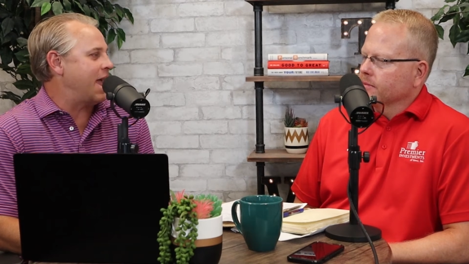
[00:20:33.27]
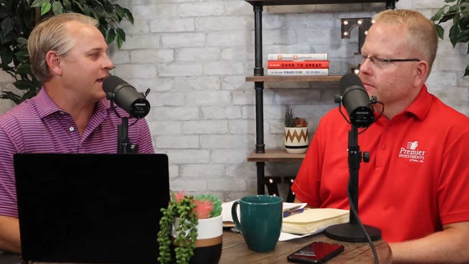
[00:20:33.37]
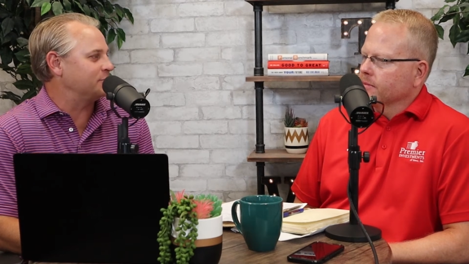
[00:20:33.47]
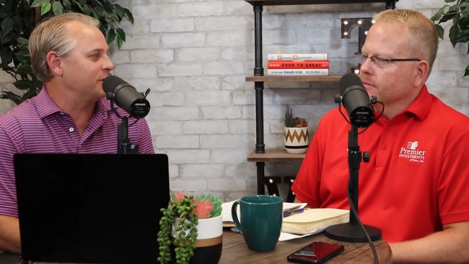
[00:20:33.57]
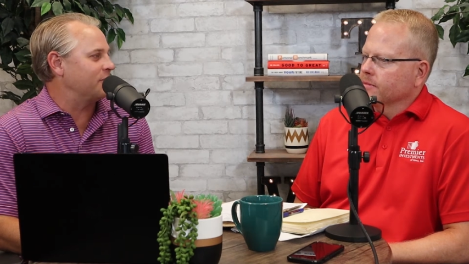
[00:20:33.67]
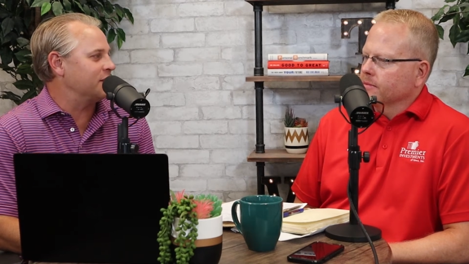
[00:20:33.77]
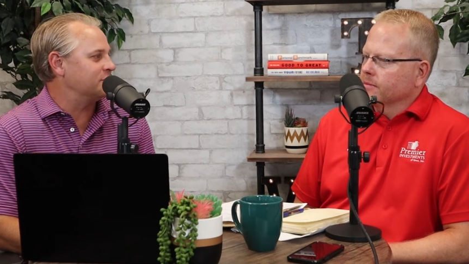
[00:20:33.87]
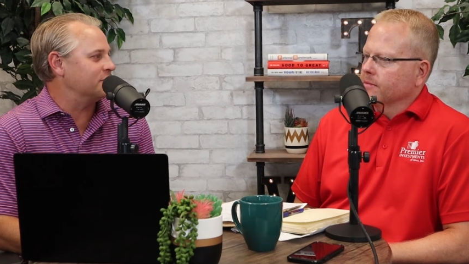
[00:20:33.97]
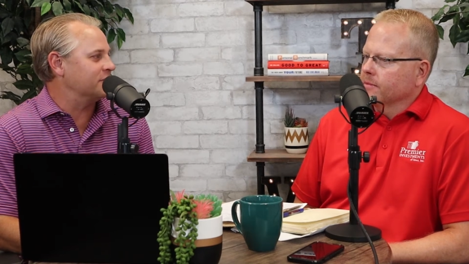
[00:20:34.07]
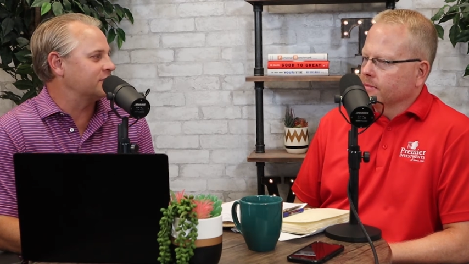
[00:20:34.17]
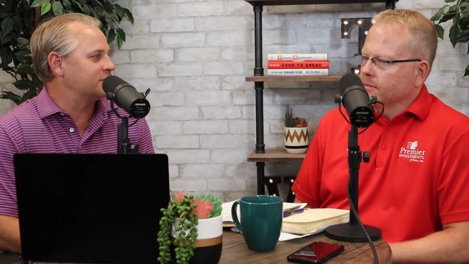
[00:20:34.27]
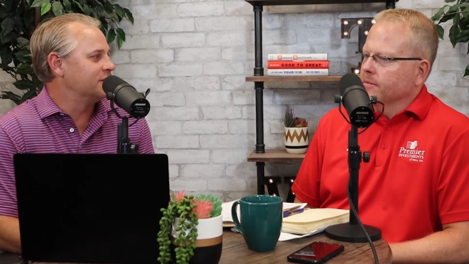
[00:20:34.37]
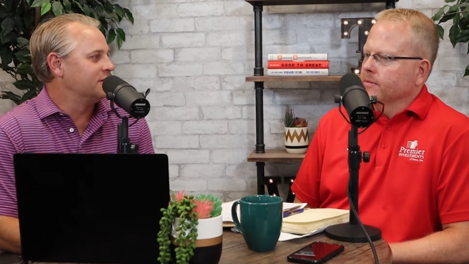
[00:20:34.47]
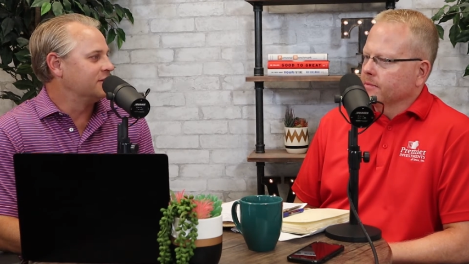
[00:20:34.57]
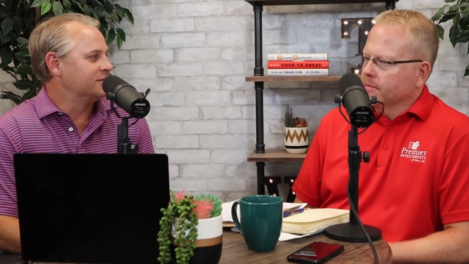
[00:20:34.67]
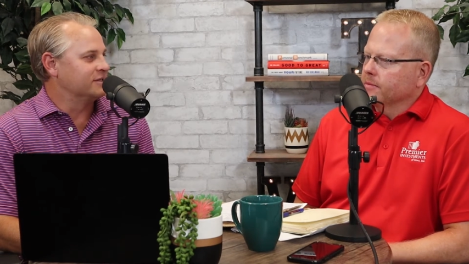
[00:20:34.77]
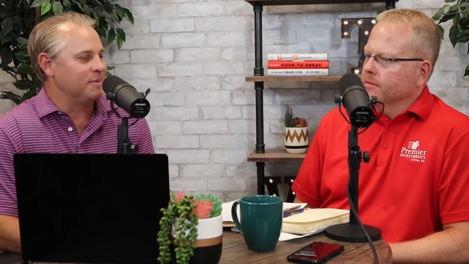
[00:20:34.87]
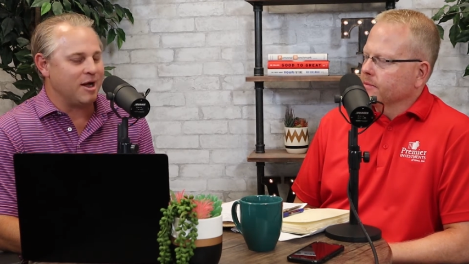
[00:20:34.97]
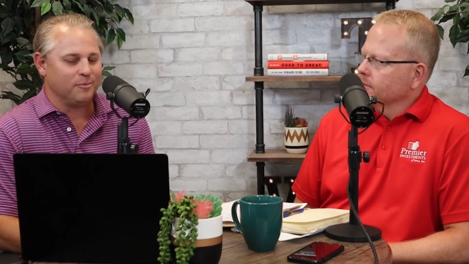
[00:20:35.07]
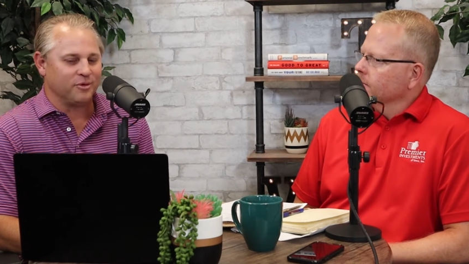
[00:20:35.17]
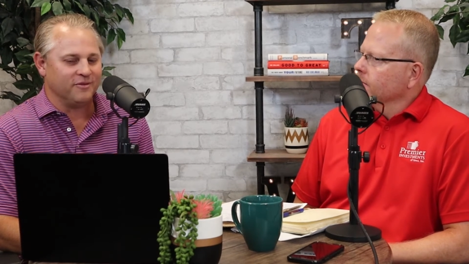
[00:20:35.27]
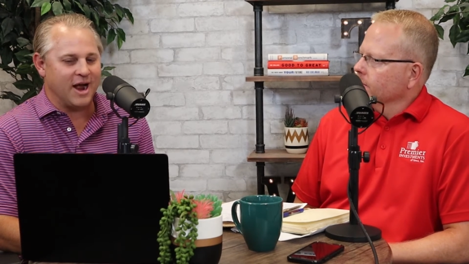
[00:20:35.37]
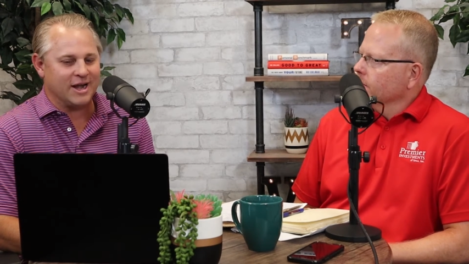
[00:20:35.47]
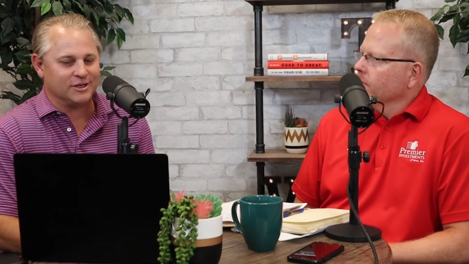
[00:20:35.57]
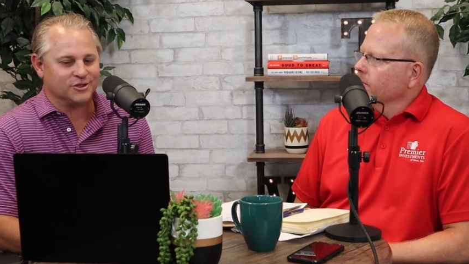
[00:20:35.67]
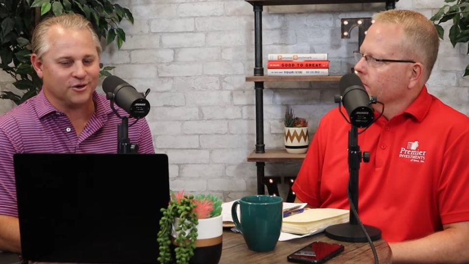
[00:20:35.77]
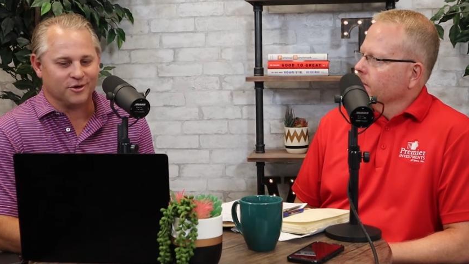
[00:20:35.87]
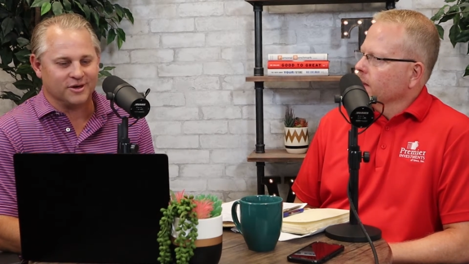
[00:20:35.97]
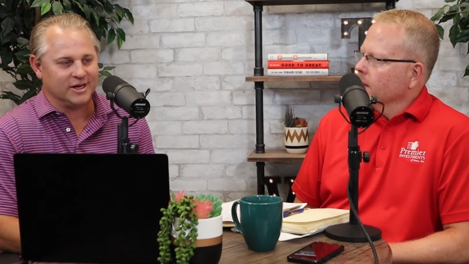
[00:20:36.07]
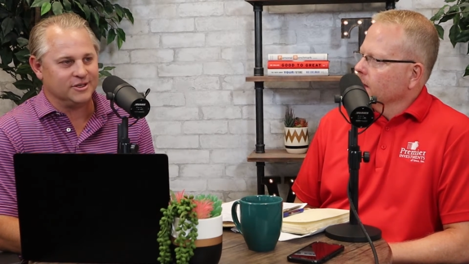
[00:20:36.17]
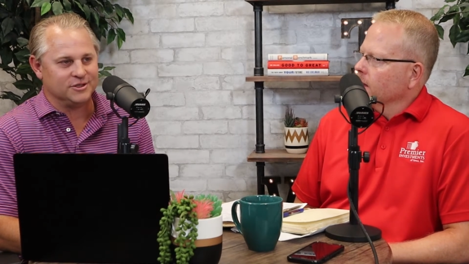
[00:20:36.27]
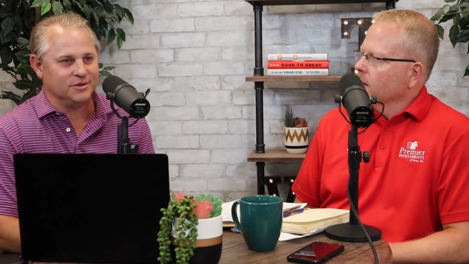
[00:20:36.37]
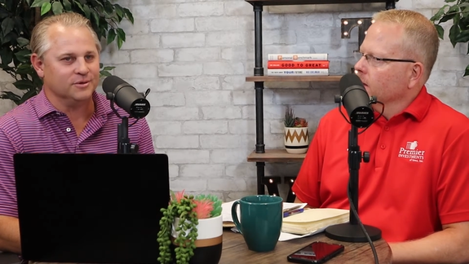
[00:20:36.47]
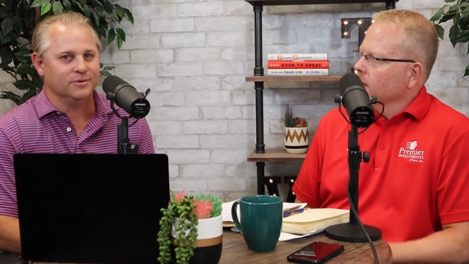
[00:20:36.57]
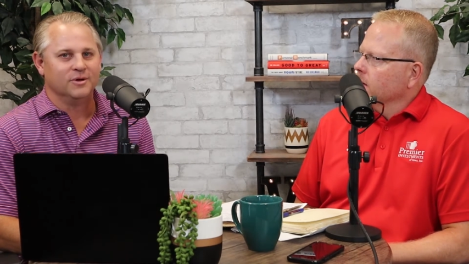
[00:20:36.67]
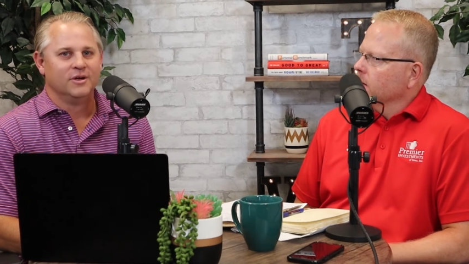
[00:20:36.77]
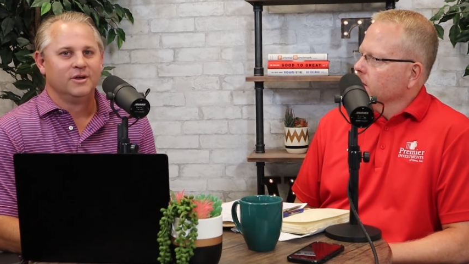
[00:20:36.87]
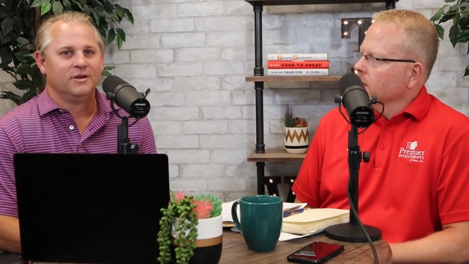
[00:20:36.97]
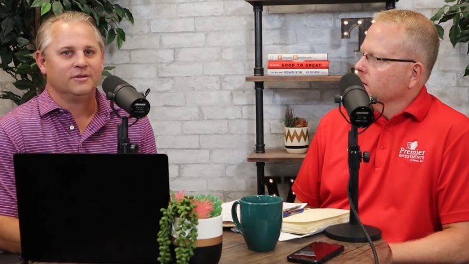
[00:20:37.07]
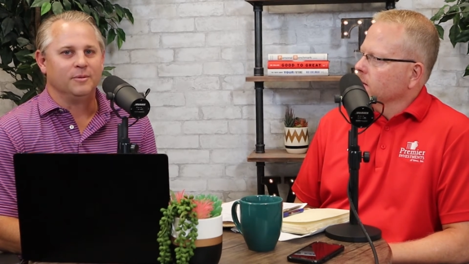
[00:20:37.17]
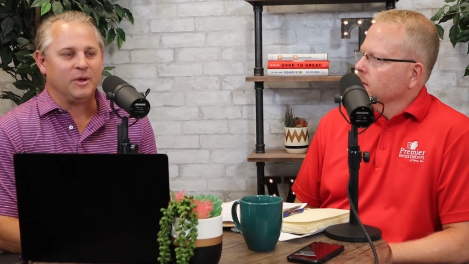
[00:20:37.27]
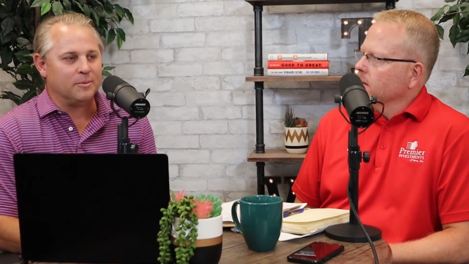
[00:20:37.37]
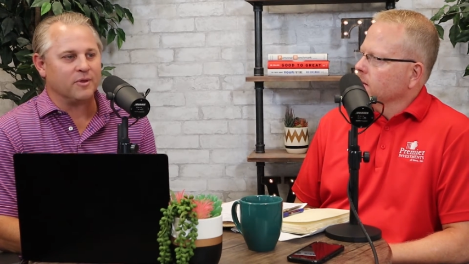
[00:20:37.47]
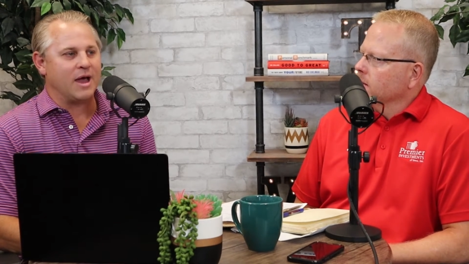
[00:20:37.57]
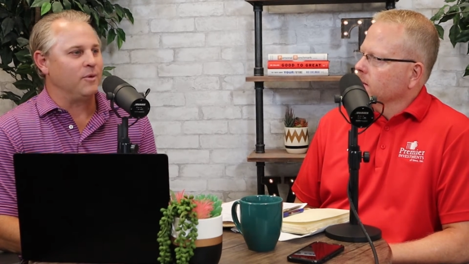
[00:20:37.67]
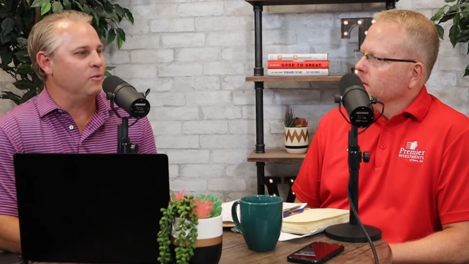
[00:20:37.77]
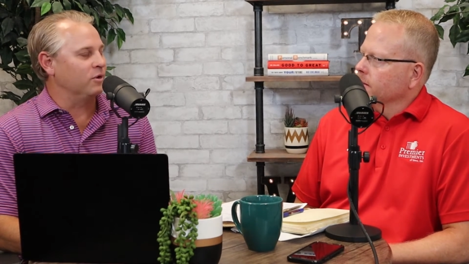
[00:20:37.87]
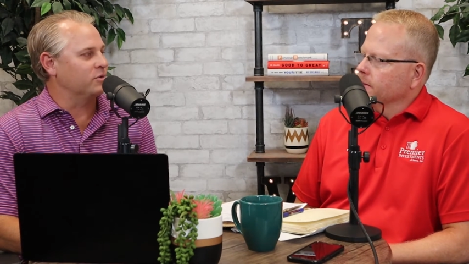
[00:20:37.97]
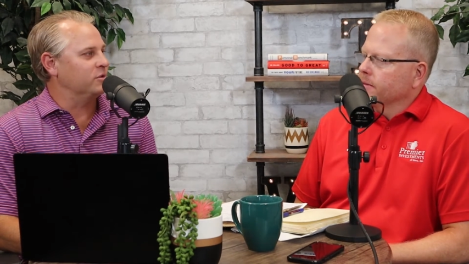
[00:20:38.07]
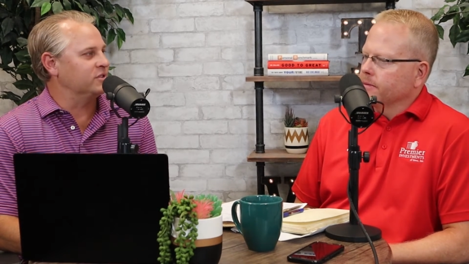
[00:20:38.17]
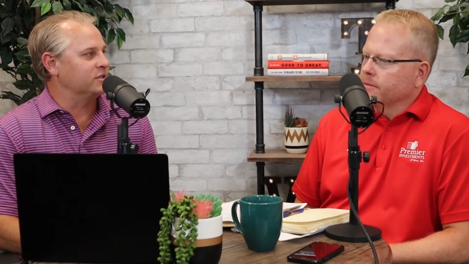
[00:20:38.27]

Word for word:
Speaker 1: tax play, right, Jonas? This is about providing certainty to the people that we work with.